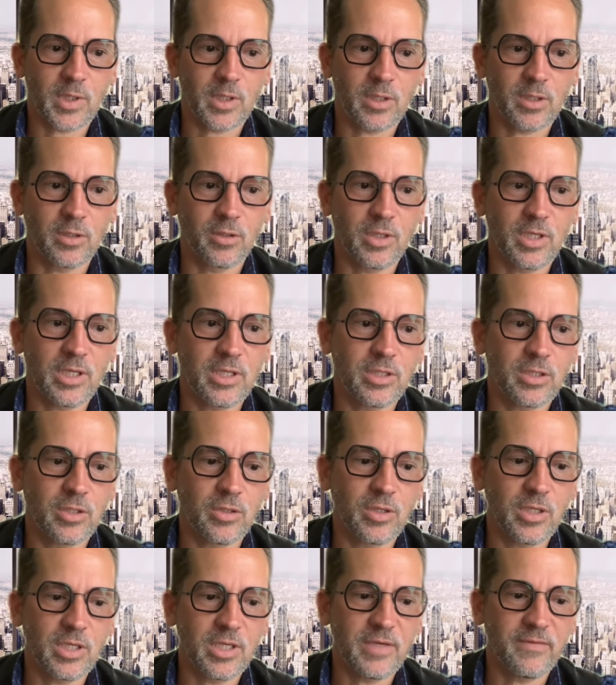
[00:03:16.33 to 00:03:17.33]
you
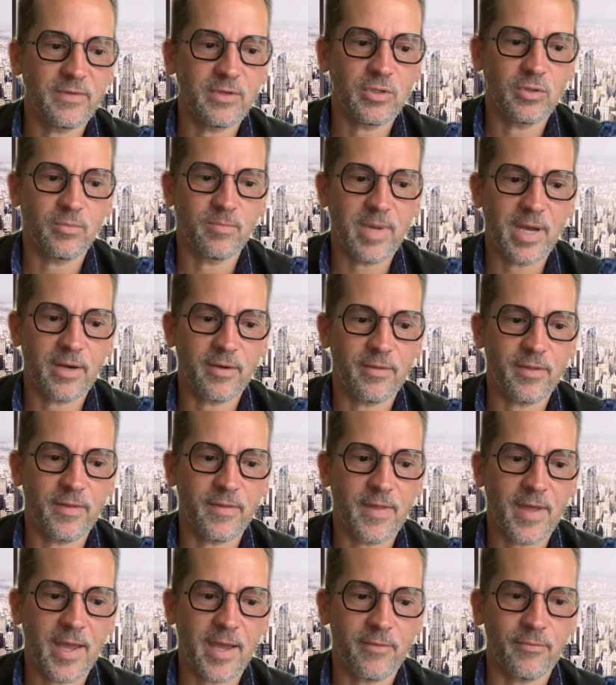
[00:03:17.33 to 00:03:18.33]
can even do better than
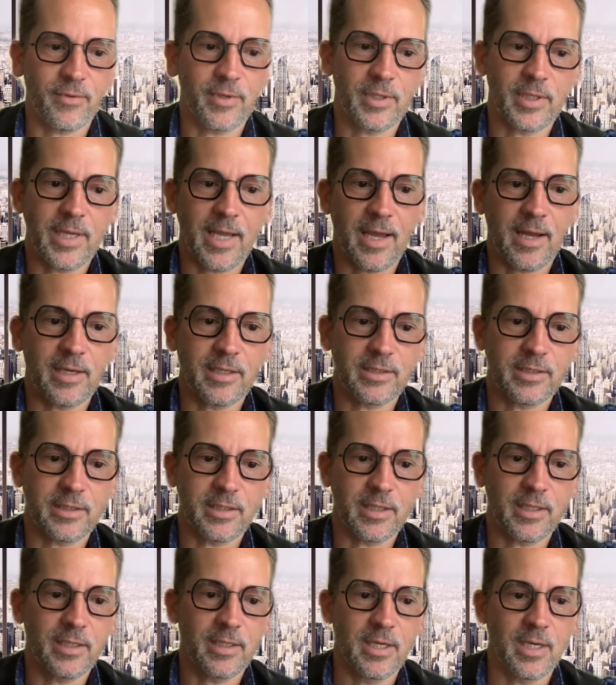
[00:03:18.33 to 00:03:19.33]
that, really,
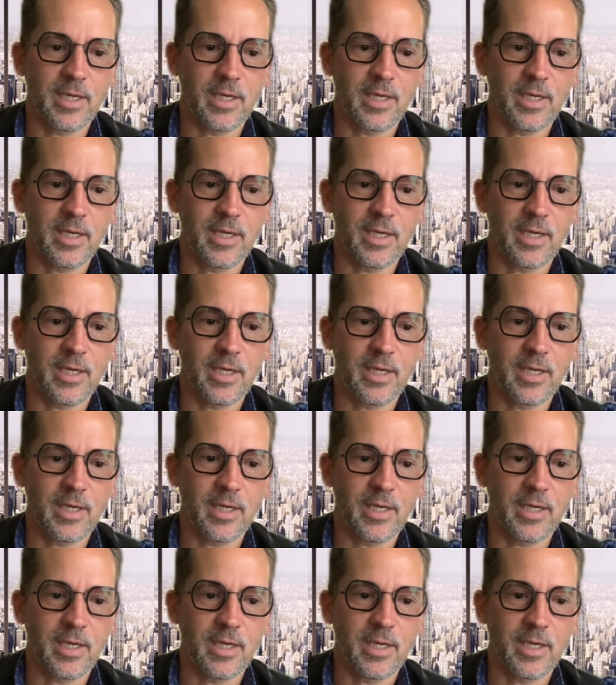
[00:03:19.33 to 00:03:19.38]
honestly.